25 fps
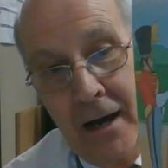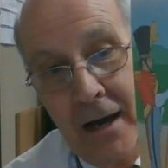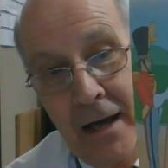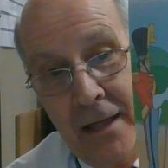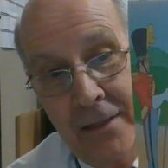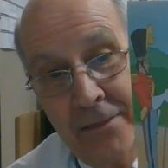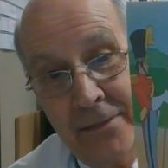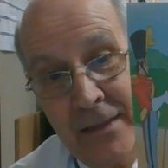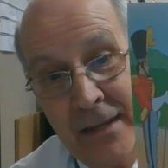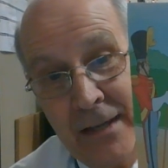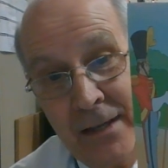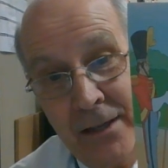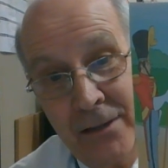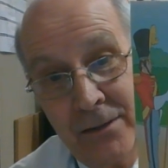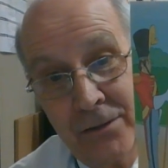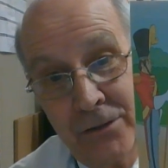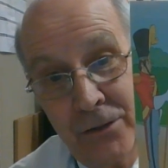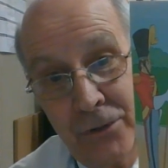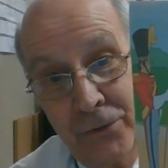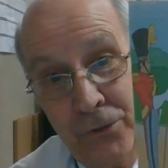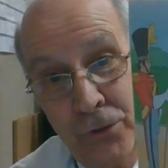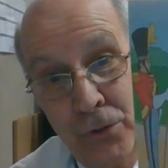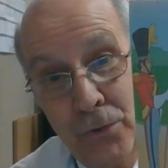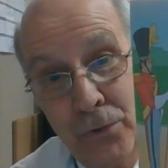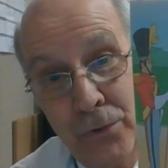I think
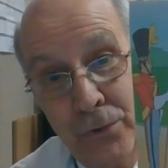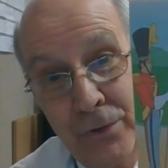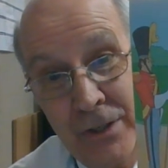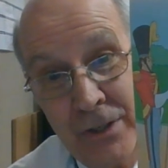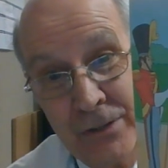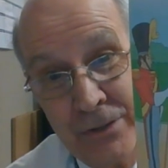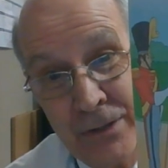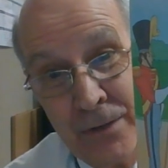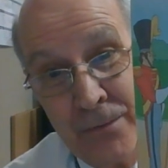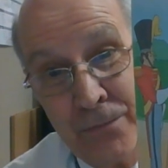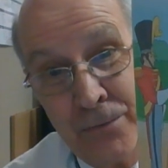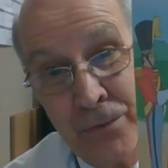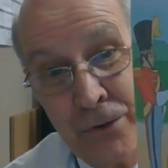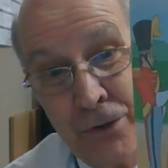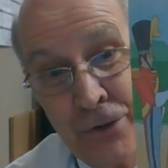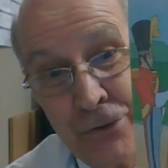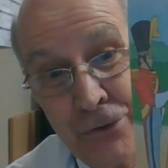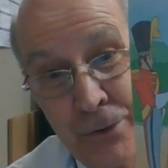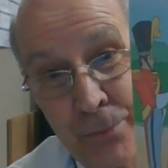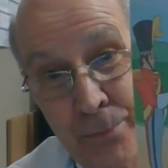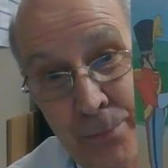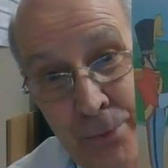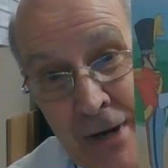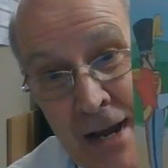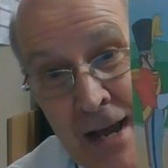the Duke is in for a
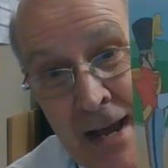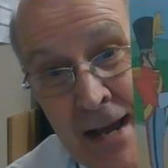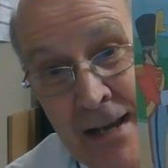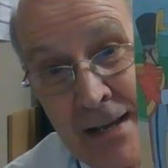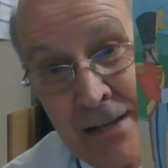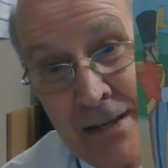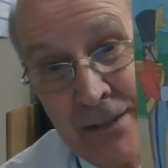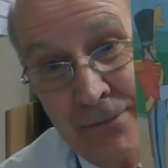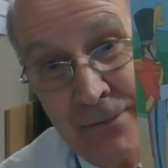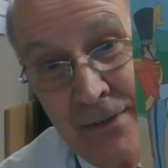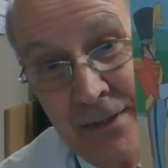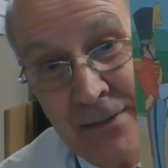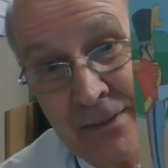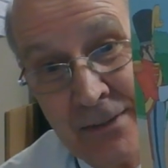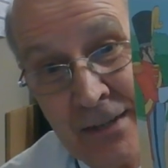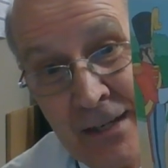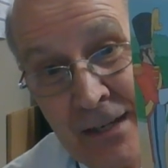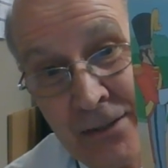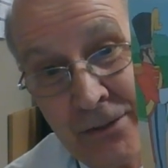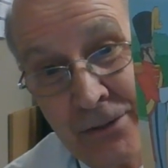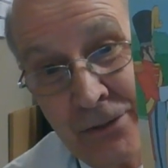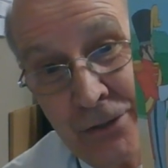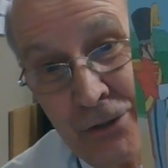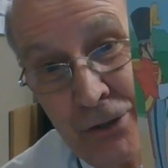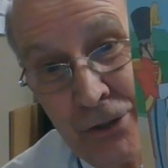surprise if he
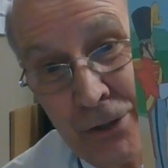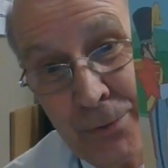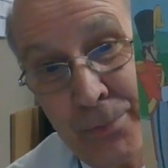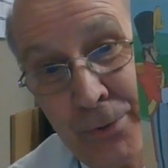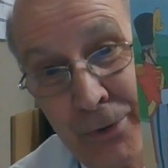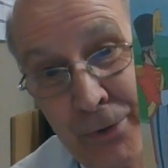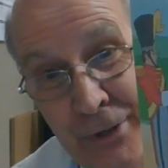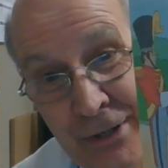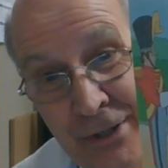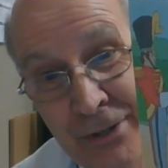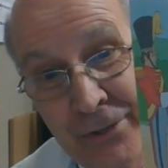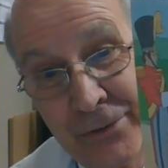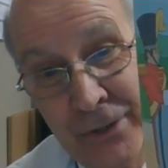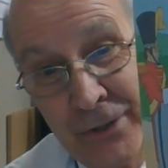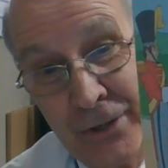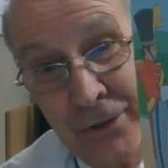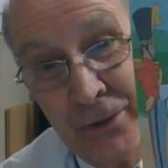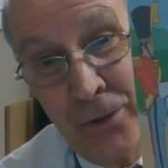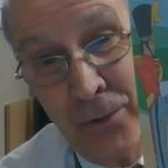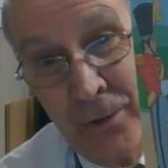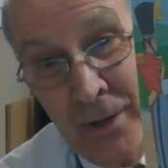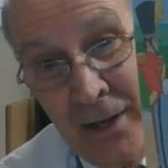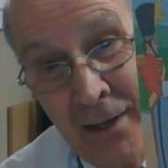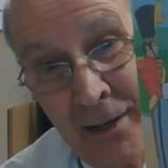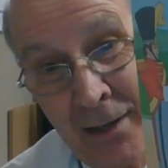thinks they're as pretty as
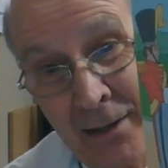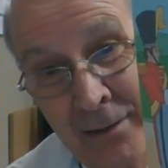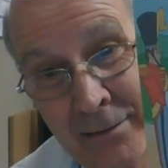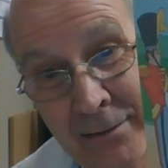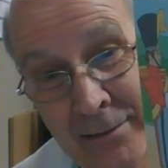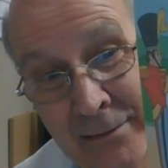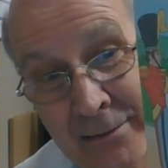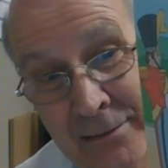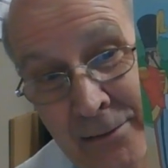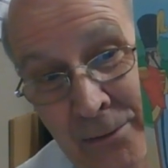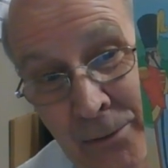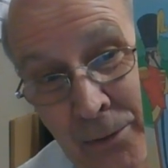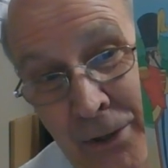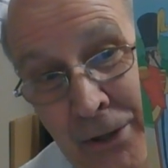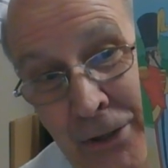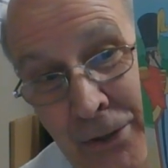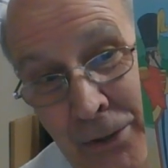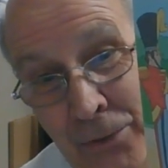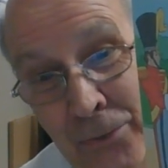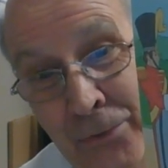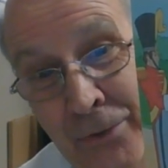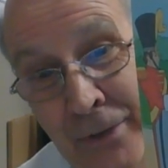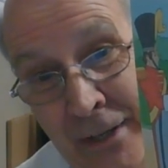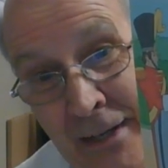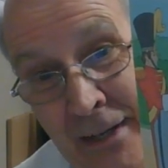Cinderella. What do
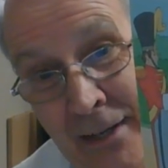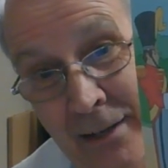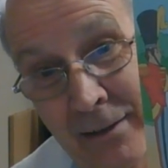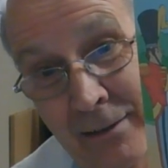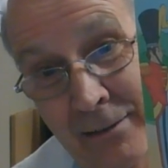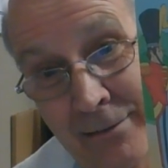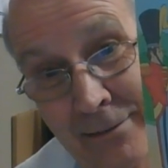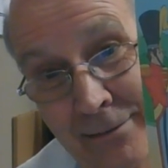you think?